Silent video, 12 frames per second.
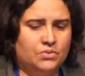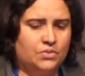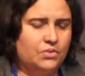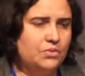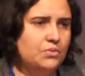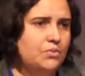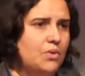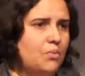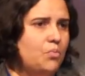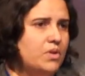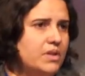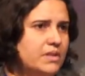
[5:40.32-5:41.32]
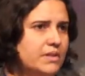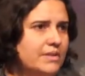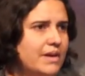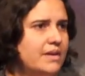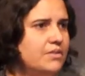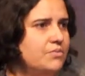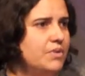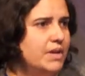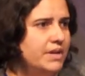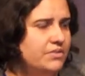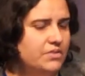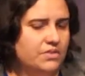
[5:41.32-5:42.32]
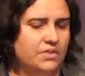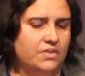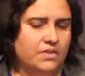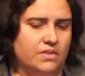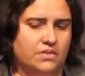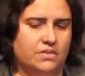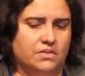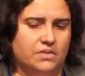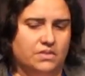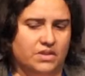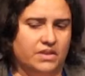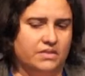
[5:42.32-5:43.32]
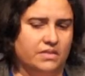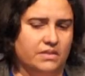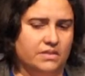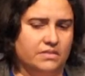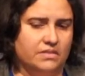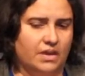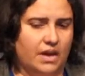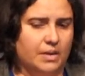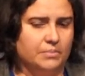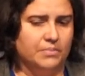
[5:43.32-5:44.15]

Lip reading: So what is the data really to suggest that